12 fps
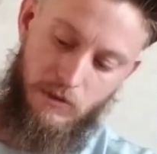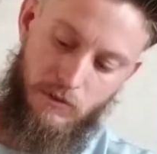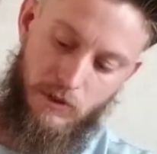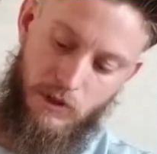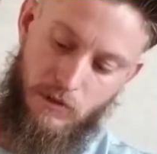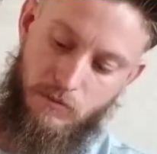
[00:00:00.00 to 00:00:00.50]

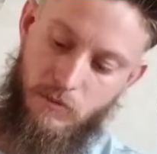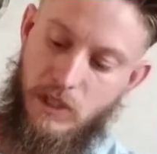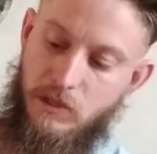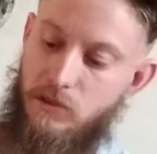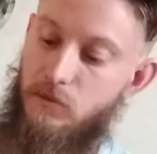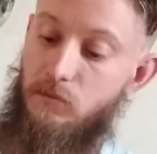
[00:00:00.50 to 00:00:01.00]
which
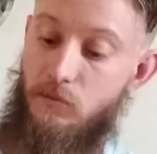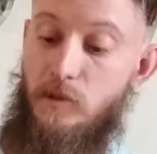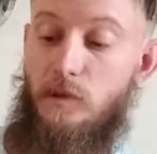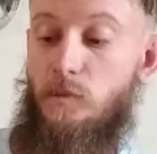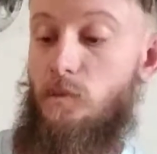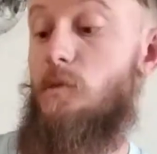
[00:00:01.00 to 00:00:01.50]
means
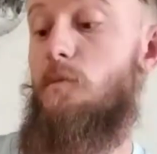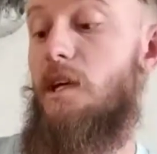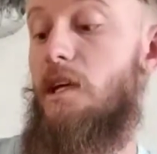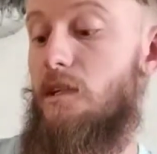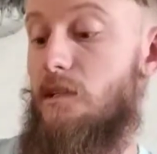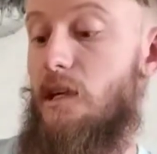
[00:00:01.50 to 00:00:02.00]
to
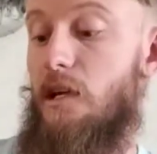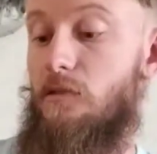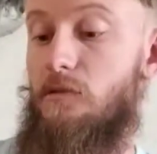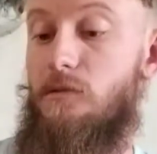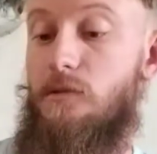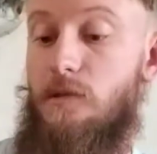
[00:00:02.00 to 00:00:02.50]
me it
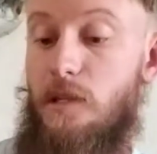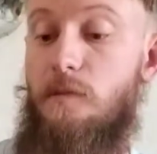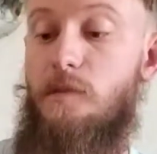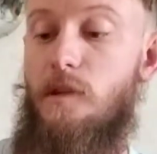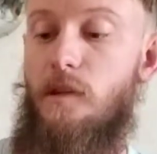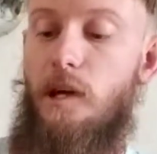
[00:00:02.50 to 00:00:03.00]

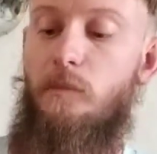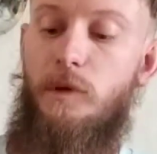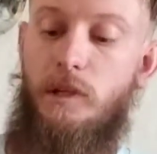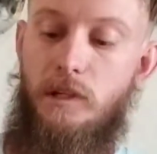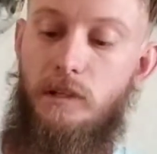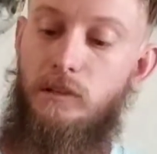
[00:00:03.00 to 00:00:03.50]
seems a lot
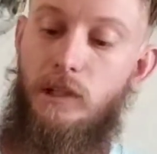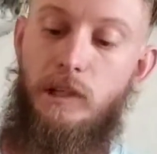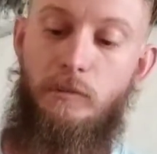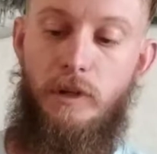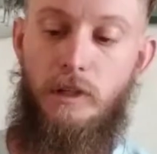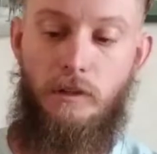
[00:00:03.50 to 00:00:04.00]
better, like
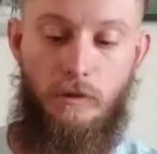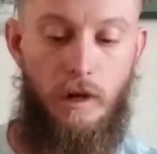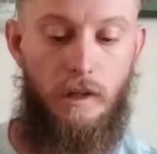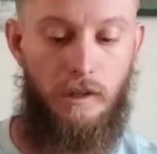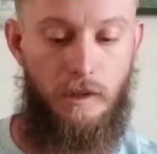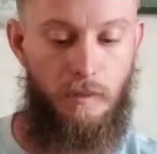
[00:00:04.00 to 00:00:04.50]
a better
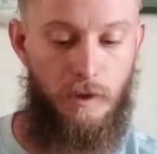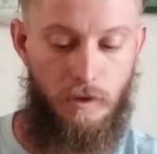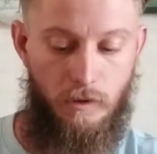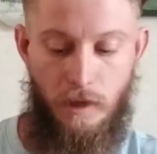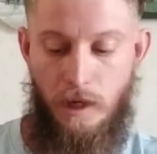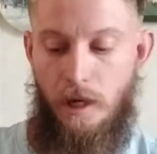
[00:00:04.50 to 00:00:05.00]
quality
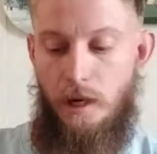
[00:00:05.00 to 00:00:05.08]
build,